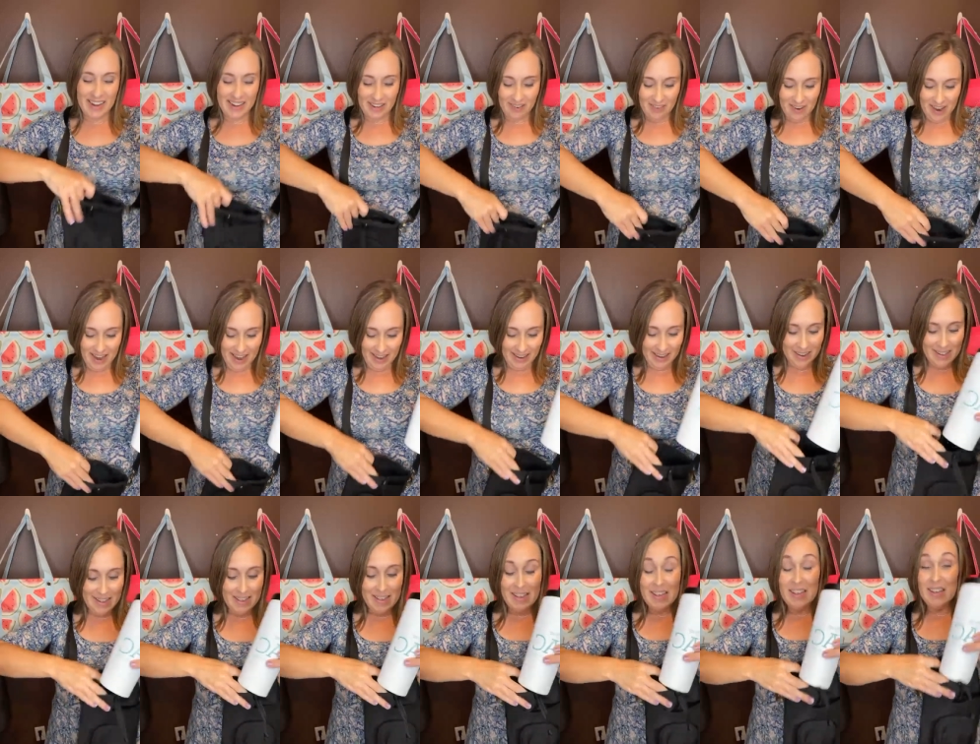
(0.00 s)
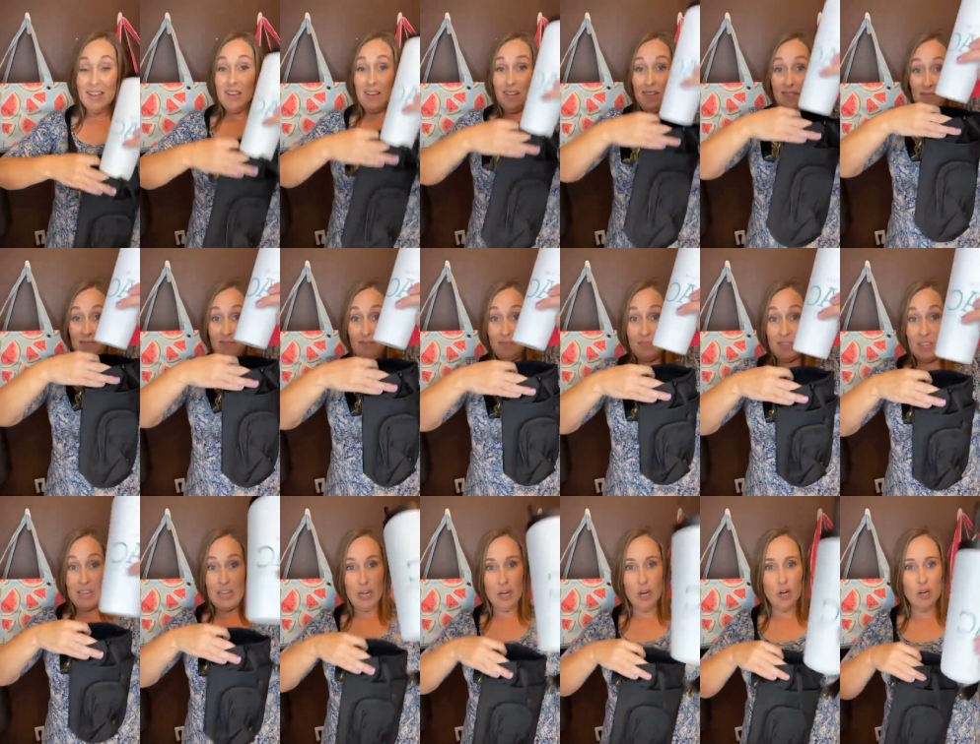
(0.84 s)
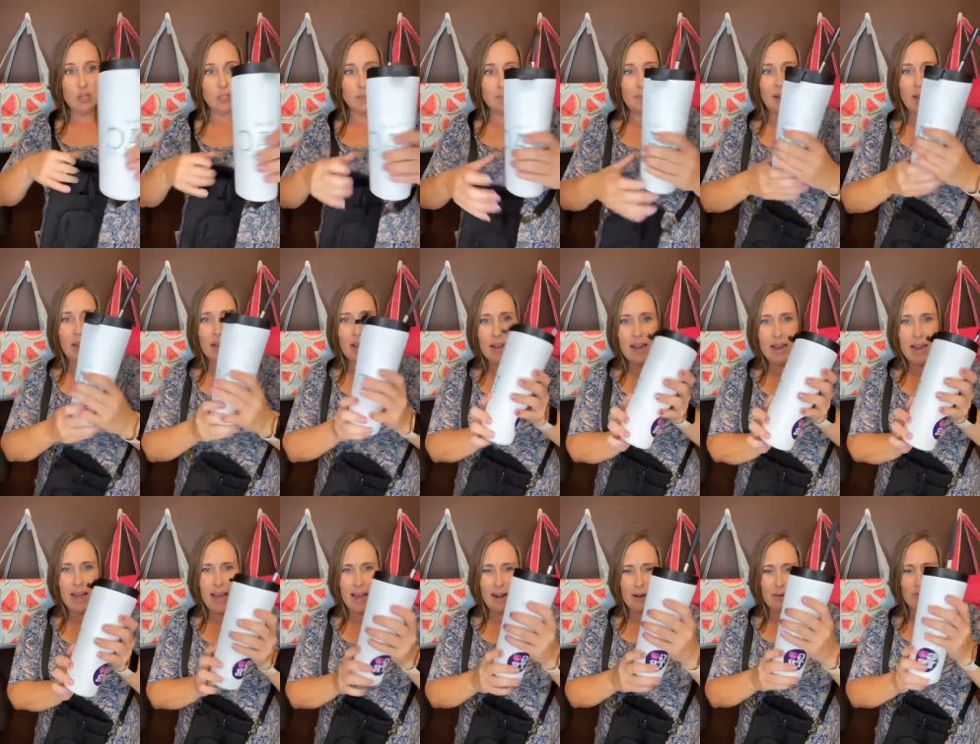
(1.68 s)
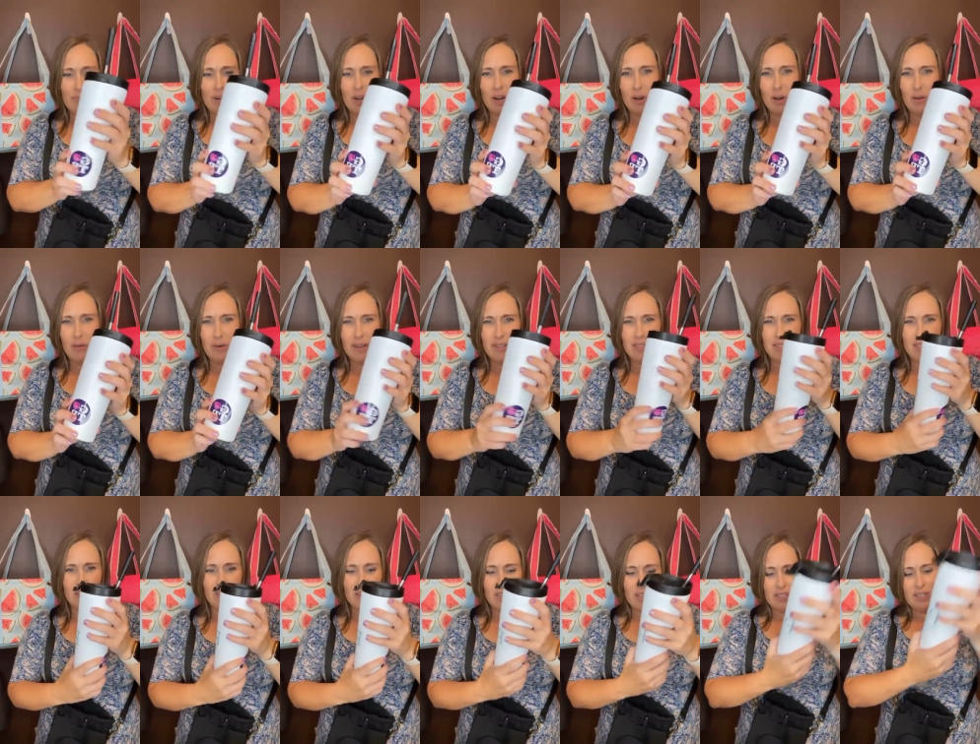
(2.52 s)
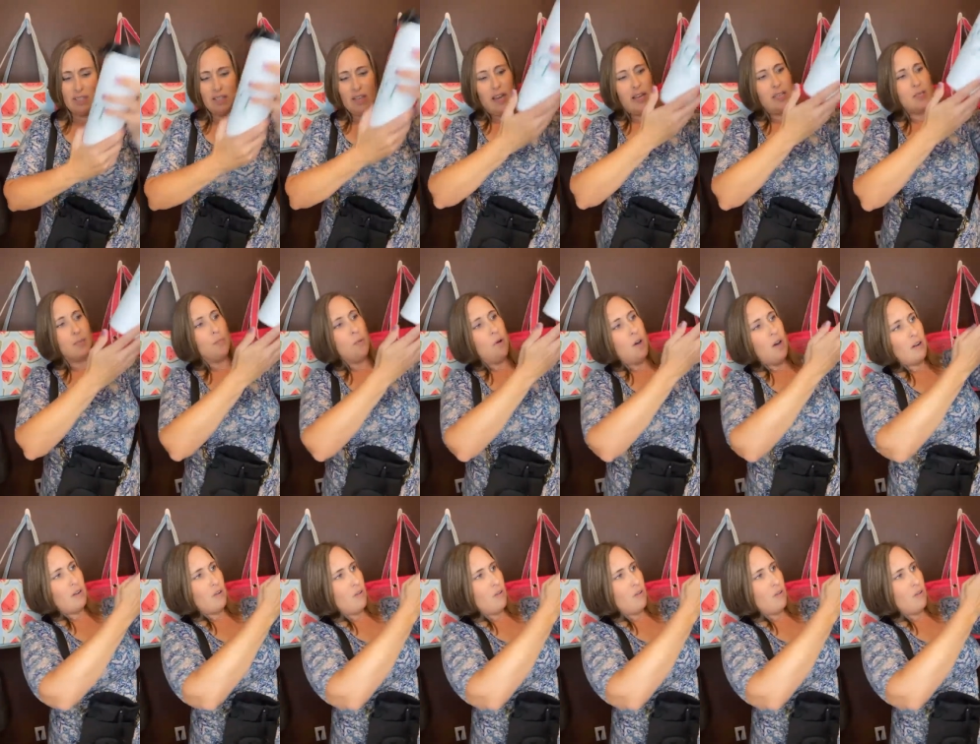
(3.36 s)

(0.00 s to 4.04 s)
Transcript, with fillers: but anyway, here's my, I don't know, it's a good size